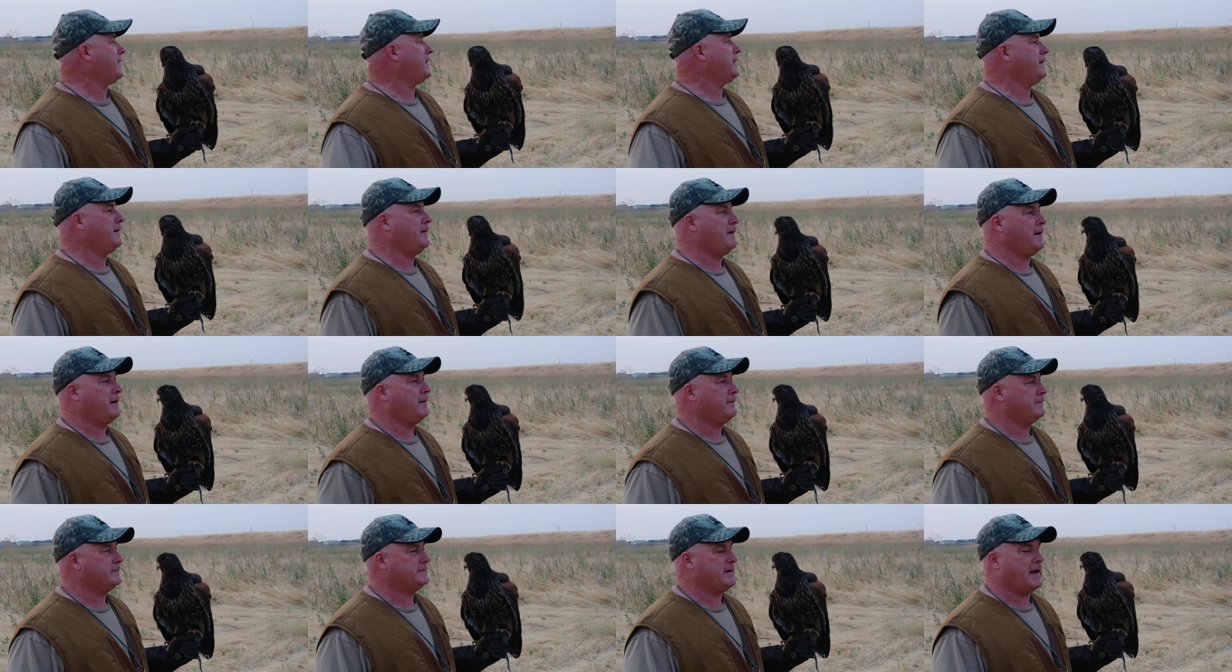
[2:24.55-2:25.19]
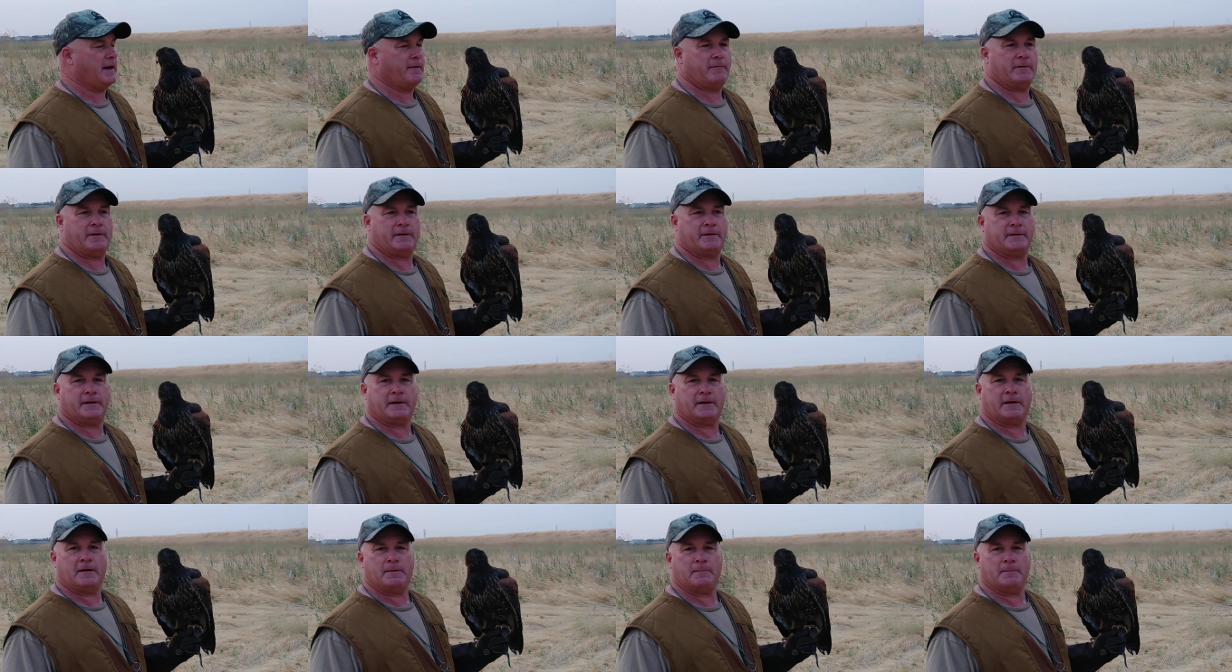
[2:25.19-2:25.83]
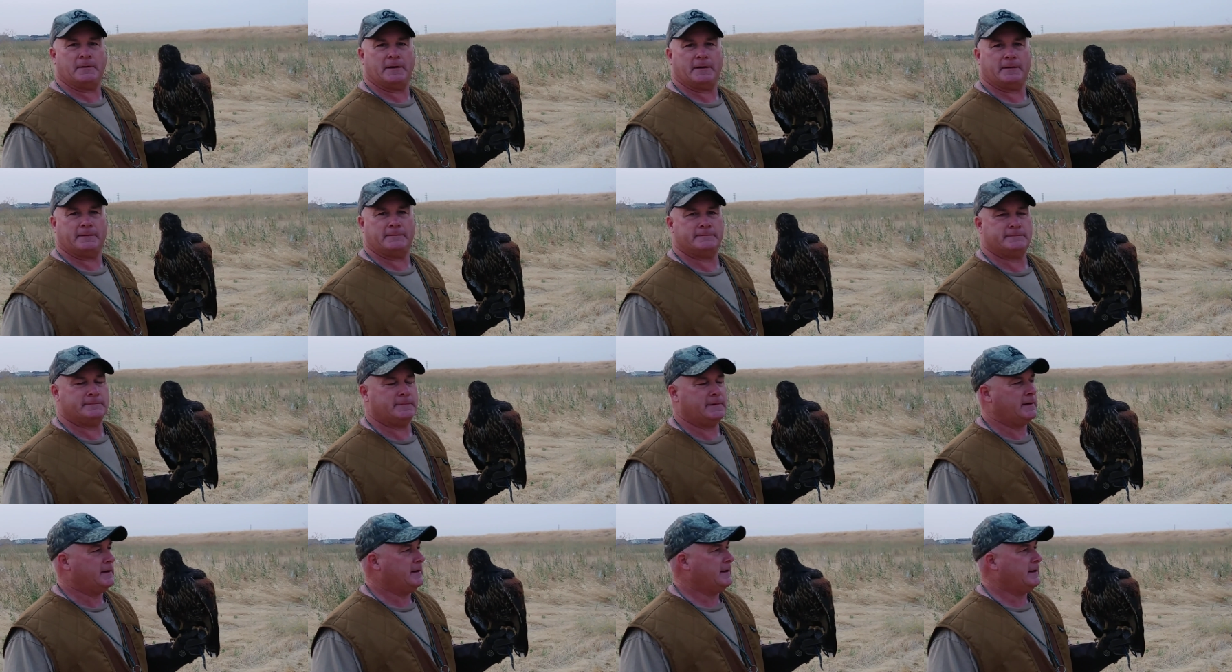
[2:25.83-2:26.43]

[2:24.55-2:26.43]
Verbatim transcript: you know, I don't have anything on me. Yeah.